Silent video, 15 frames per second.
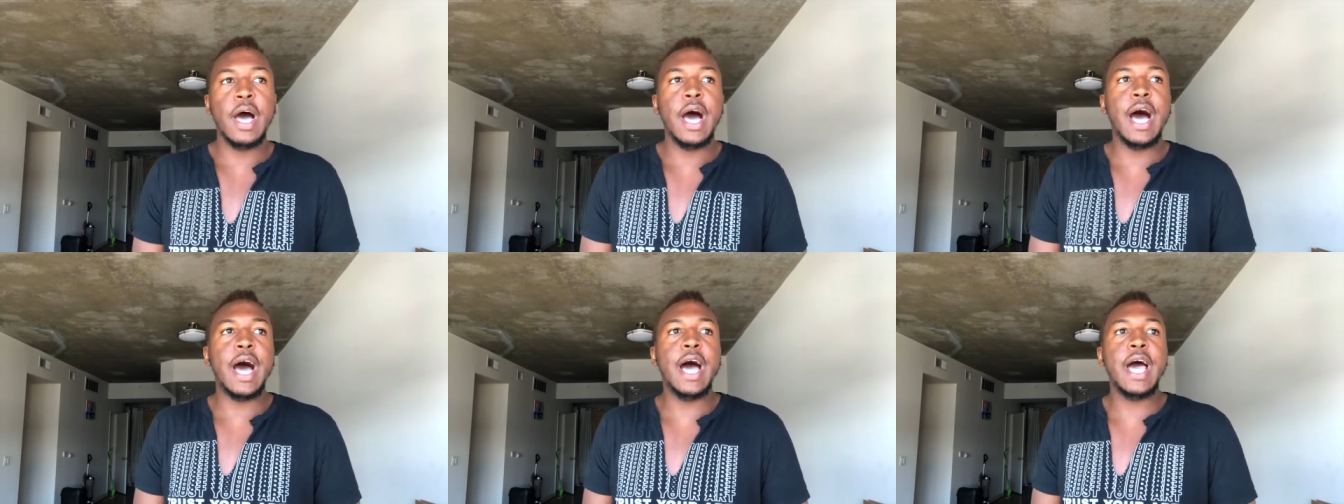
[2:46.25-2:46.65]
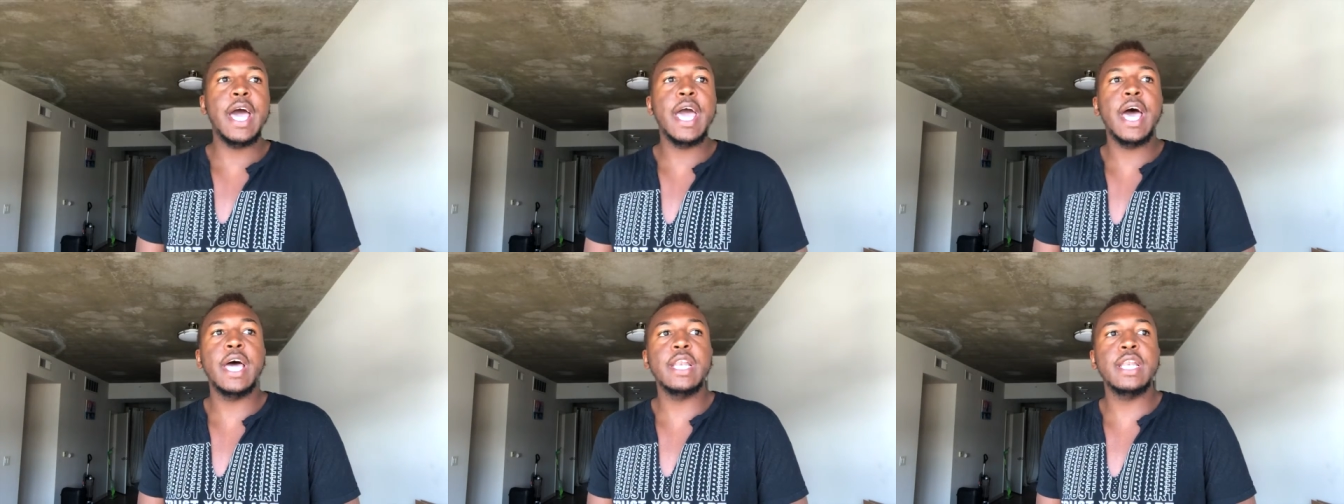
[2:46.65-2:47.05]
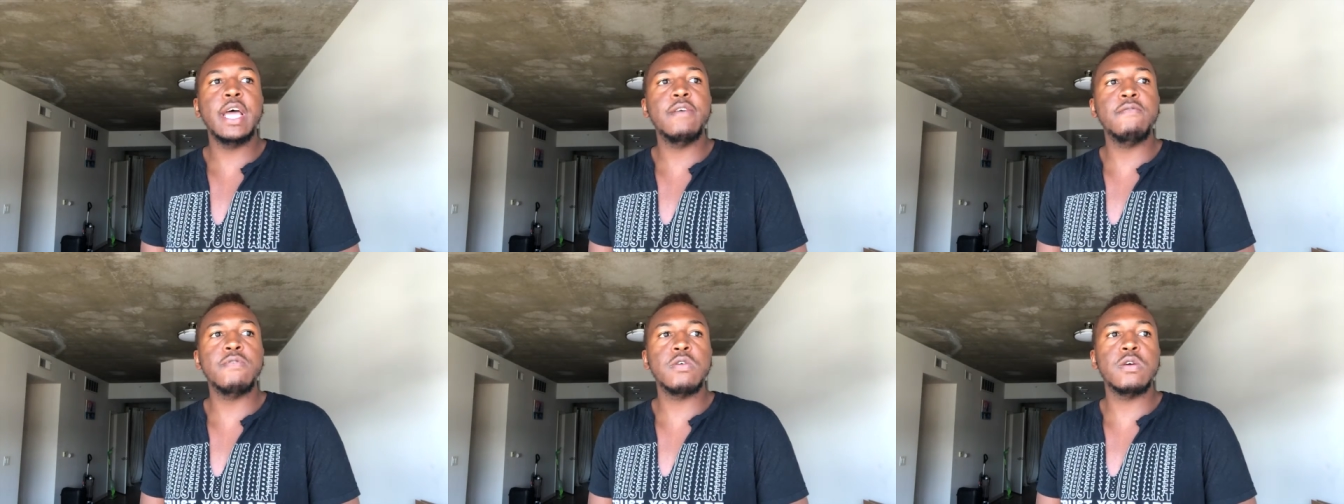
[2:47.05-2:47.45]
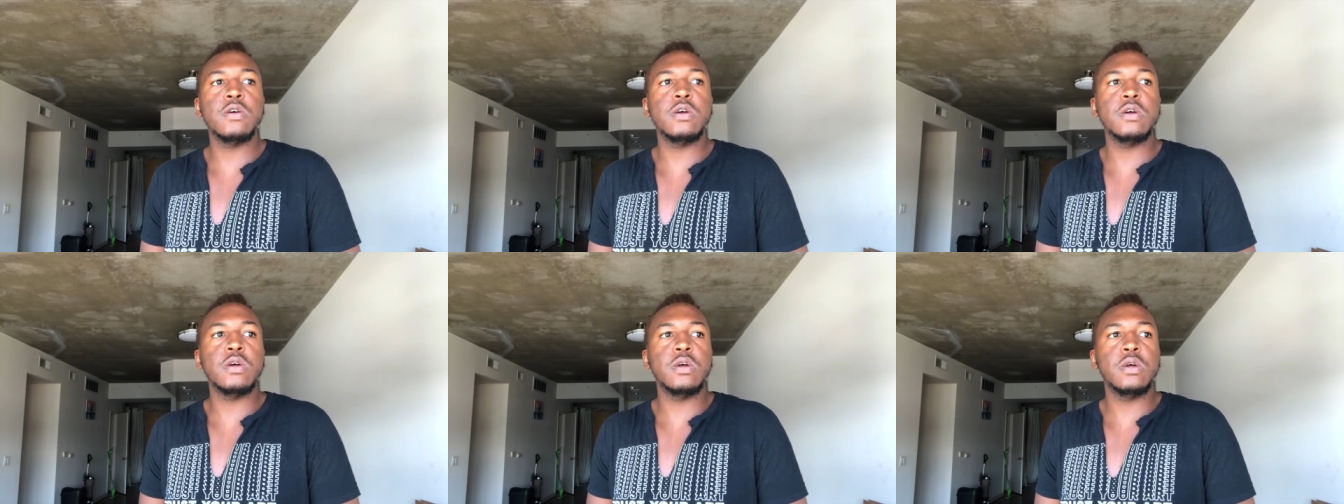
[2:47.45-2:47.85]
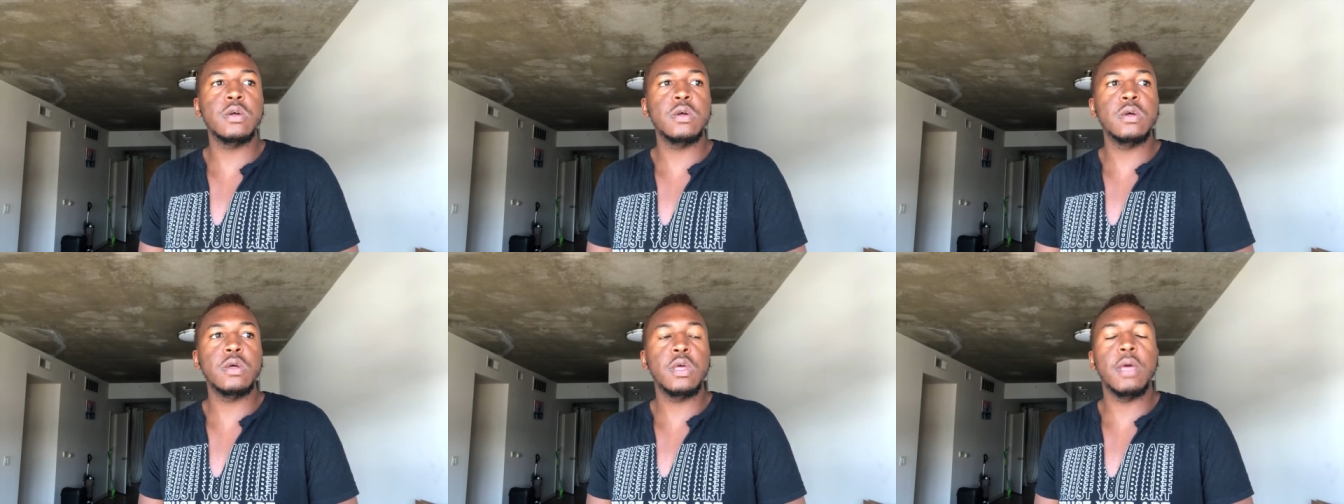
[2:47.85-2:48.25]
I had never,
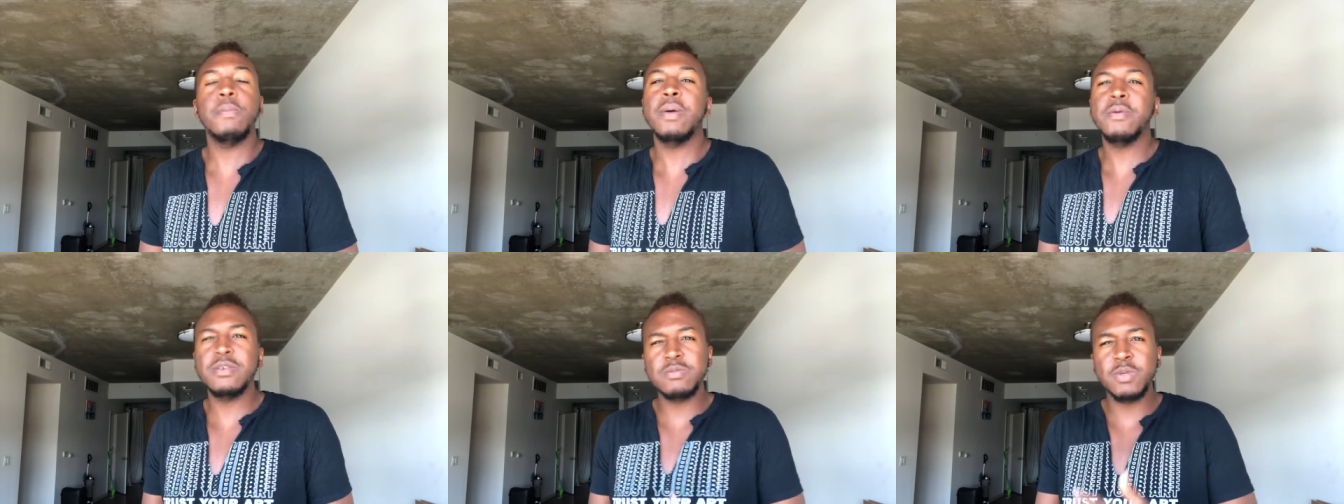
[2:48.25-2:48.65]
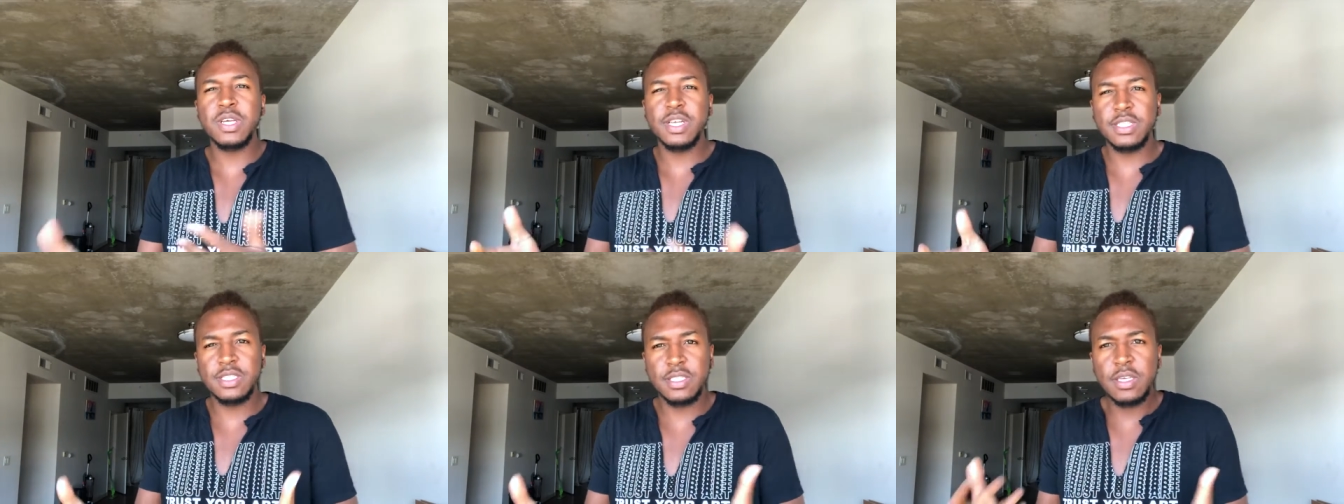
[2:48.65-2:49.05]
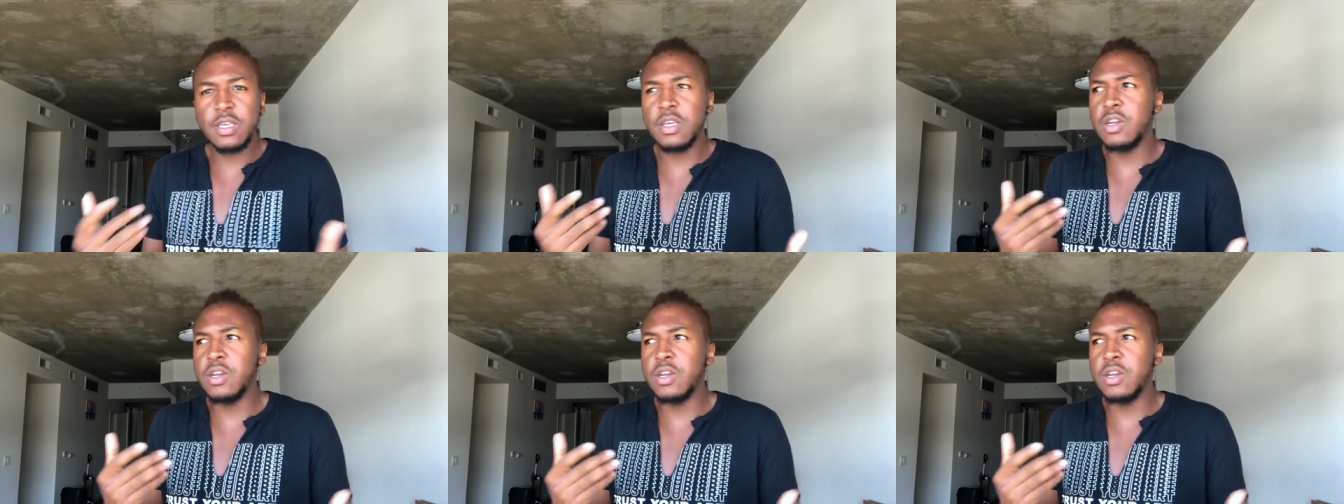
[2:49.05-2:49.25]
and maybe it's because,